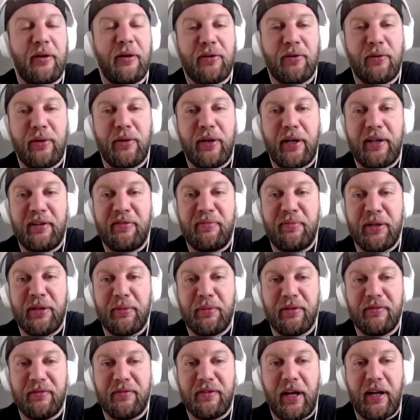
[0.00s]
creative people
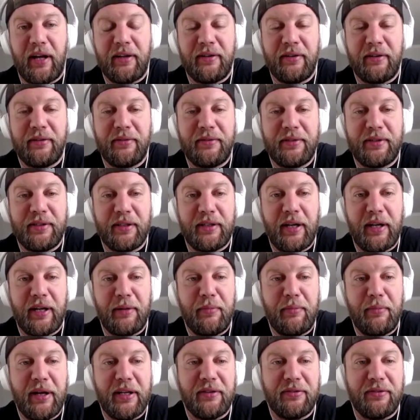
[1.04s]
have gotten to kind of
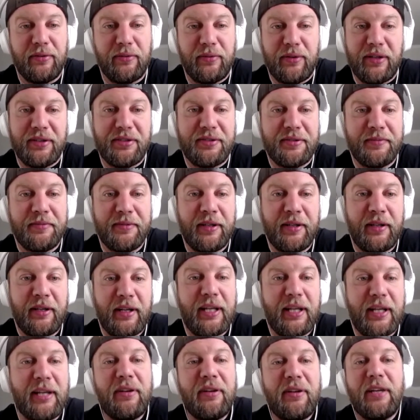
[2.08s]
make it through this.
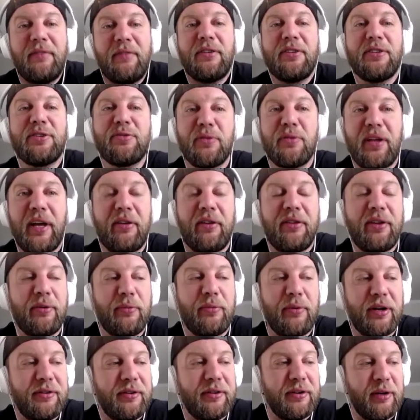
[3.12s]
Even just with how they're
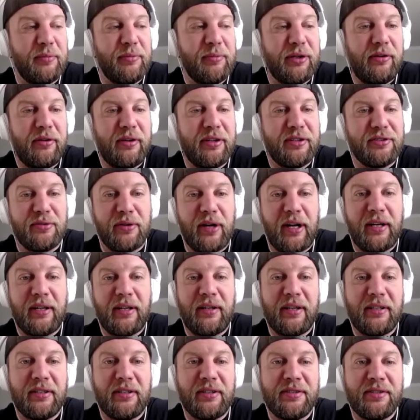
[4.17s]
running their communities, right?
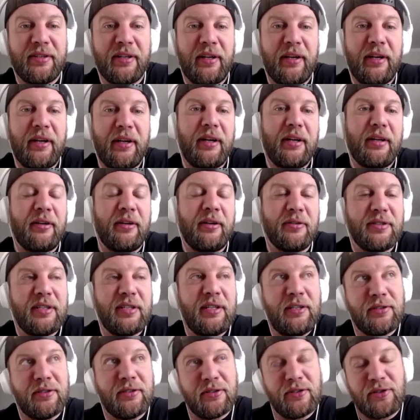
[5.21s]
Like just,
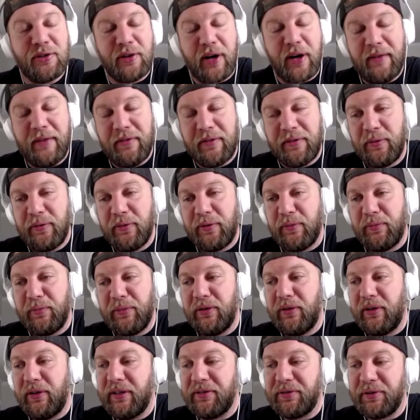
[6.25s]
teachers driving through
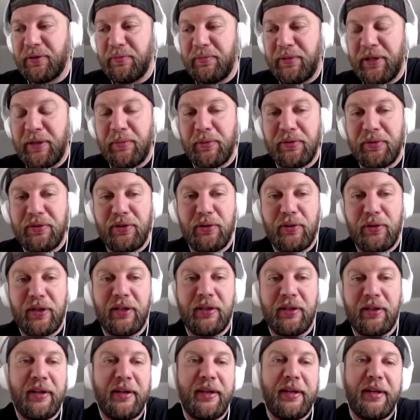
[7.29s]
communities, or people doing,
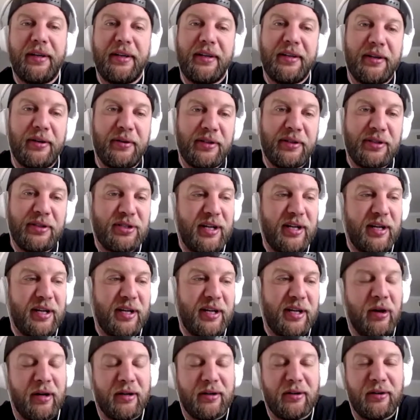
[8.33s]
the
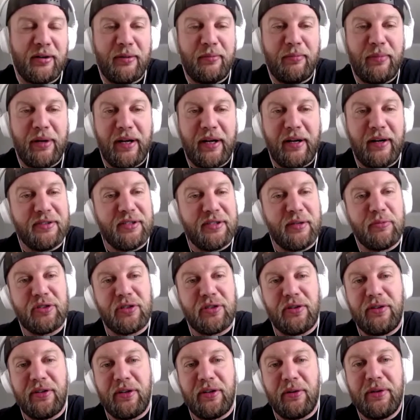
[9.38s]
Shamrock or the Bears. I'm
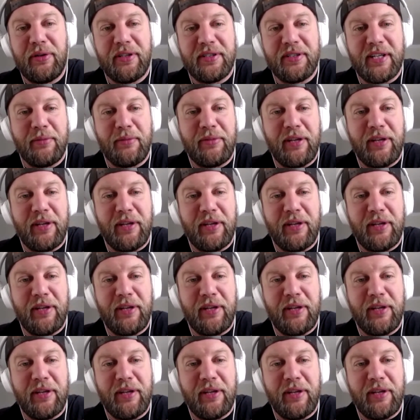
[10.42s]
sure that'll be the same thing